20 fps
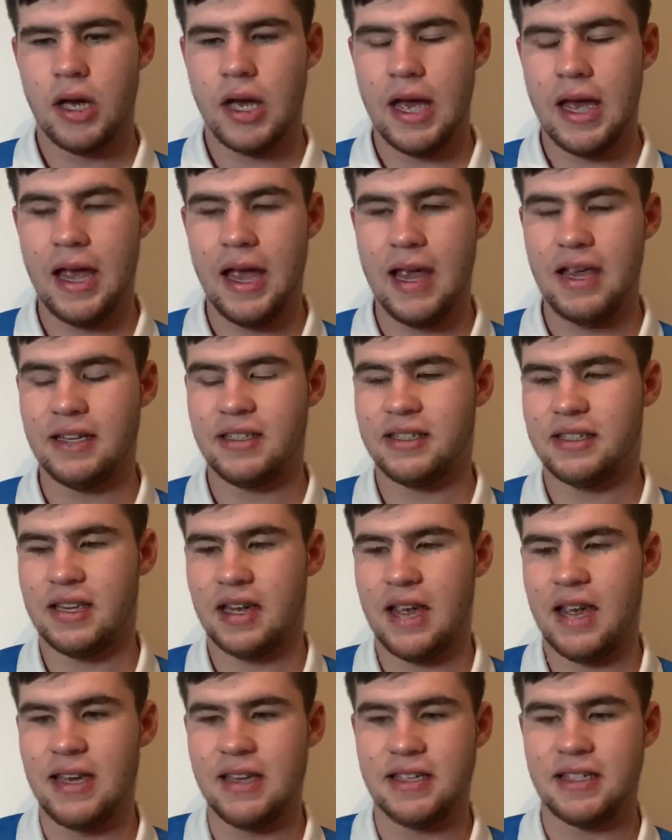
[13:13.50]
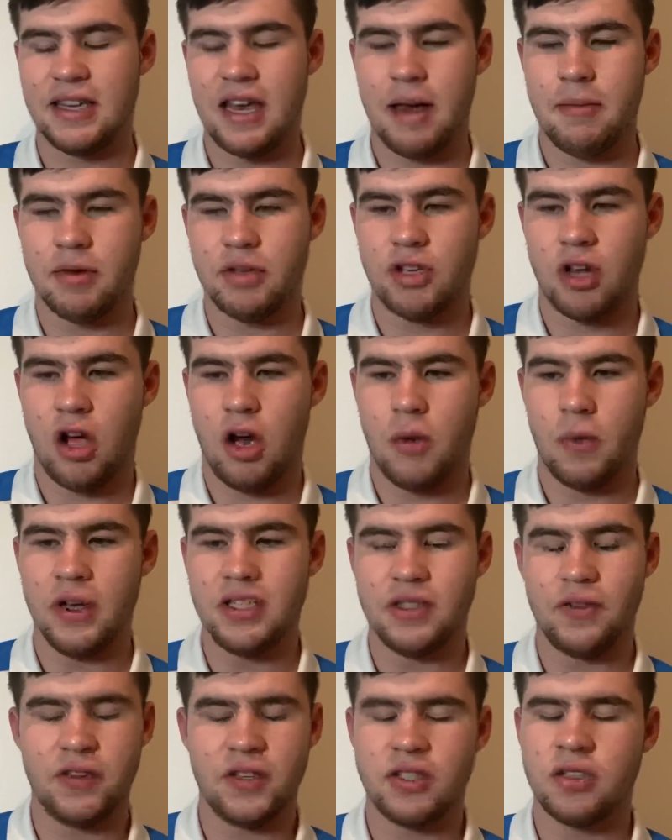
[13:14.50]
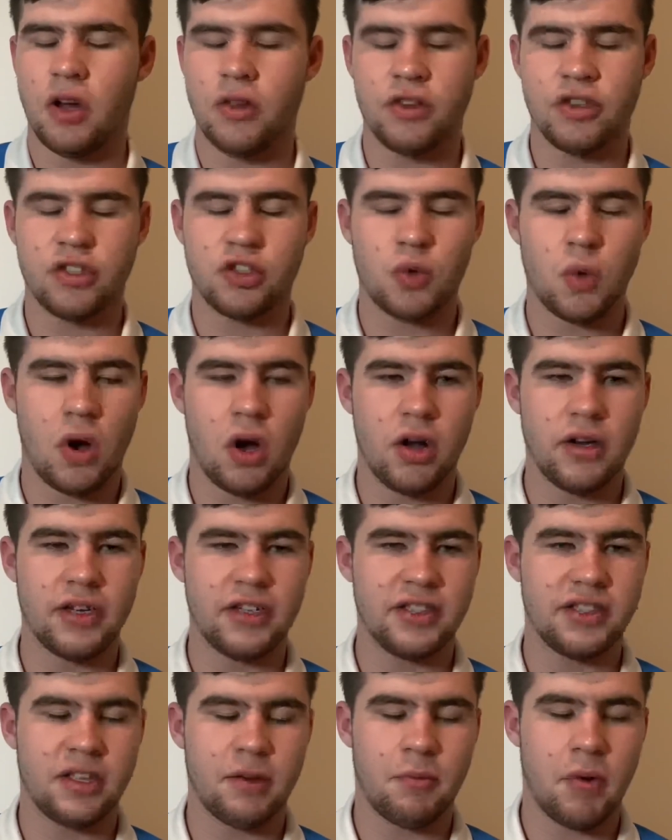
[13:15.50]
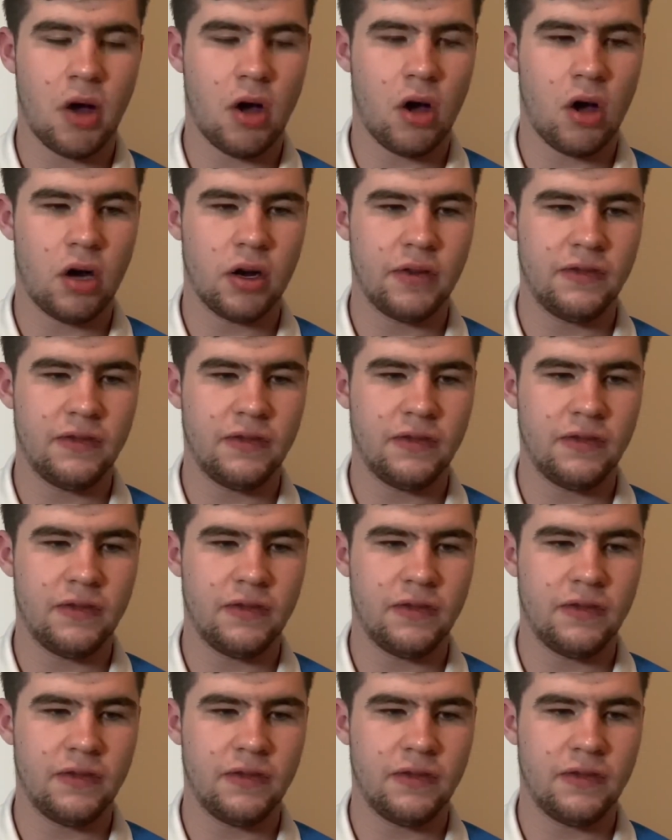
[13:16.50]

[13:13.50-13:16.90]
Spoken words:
it's same as always. If it's not the squad, it's the board.